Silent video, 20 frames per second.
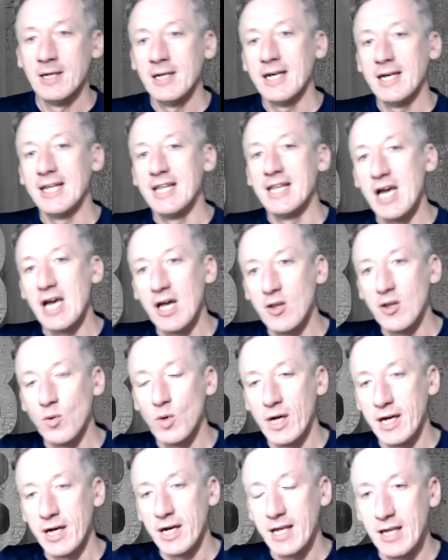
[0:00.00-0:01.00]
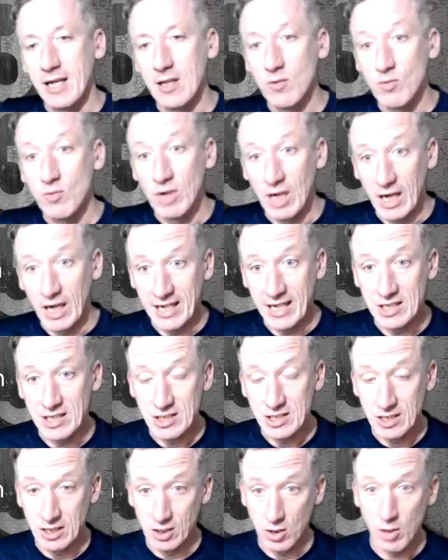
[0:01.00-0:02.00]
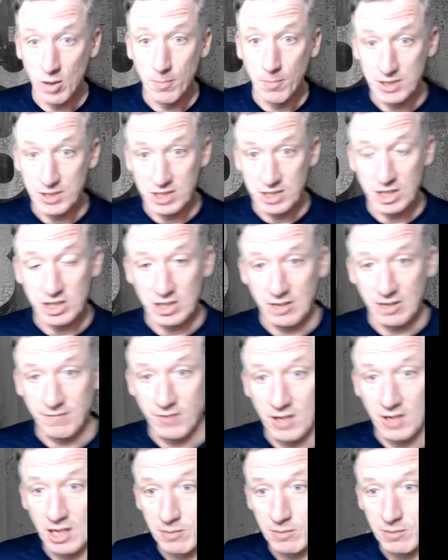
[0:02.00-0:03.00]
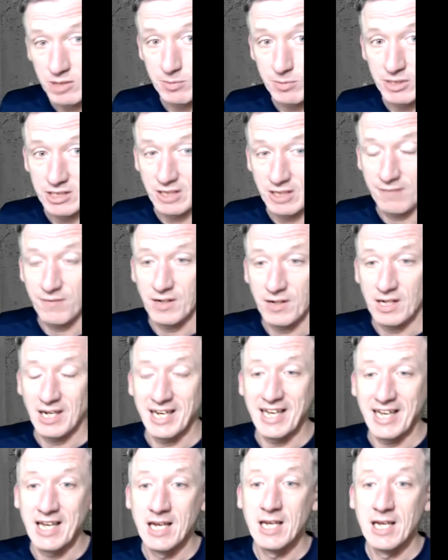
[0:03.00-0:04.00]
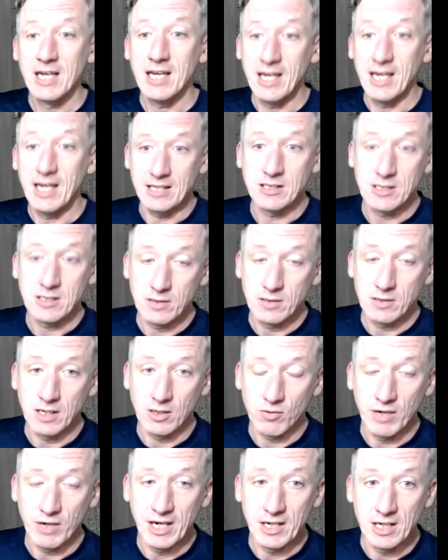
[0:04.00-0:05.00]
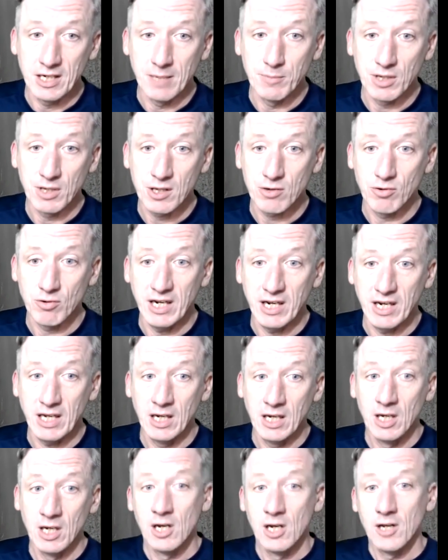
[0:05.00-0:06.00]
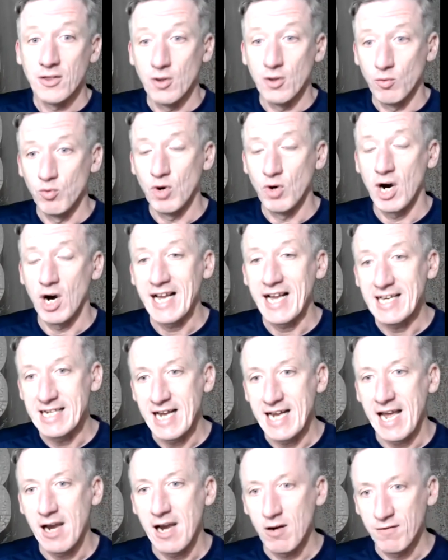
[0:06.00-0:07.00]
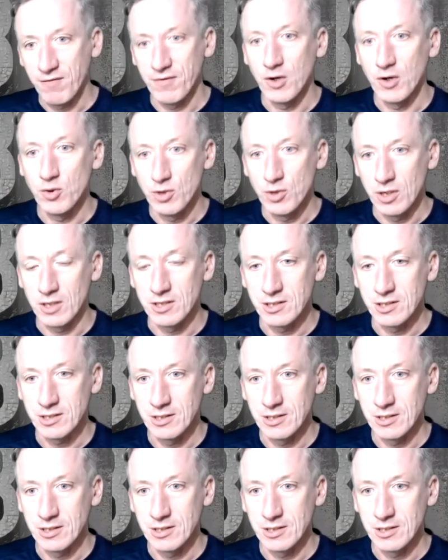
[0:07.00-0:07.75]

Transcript: And the other one here that relates to the competition environment specifically is ingredient number 3, the right now focus.